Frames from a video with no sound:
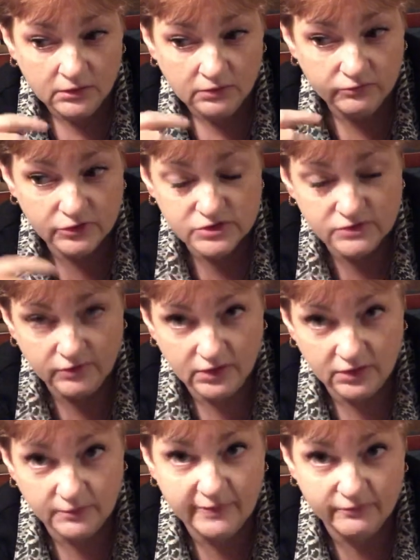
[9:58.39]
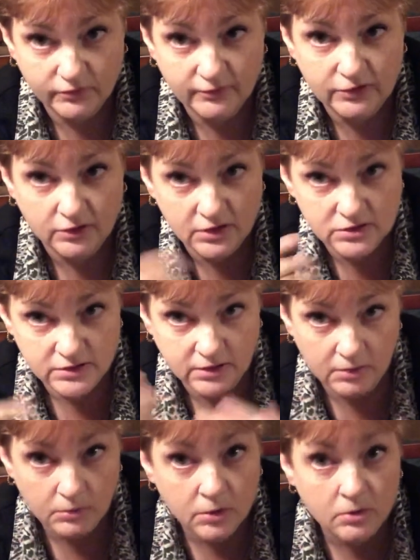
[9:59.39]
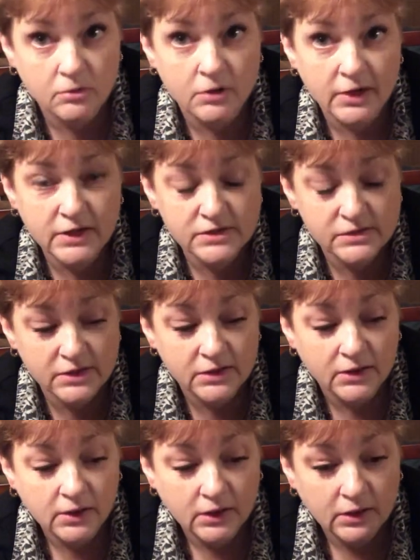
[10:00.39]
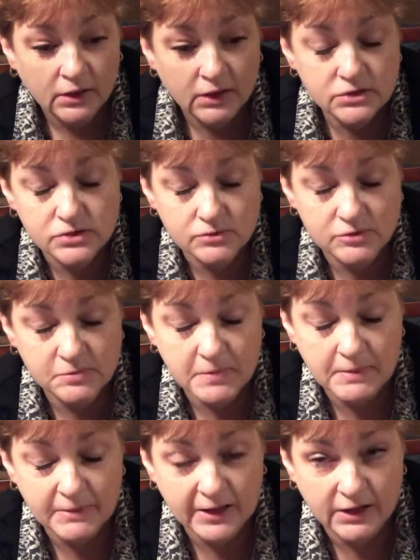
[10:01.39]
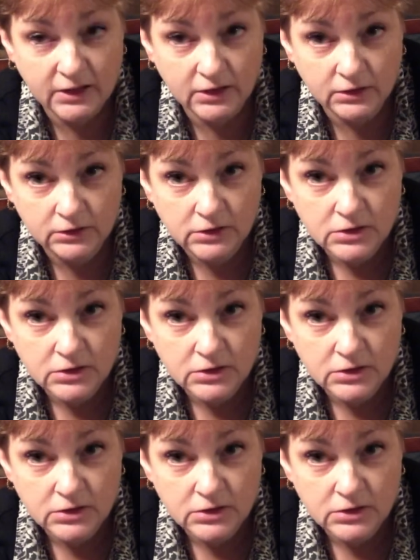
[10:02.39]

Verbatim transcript: First of all, we have three dogs and they will go crazy as soon as people get here.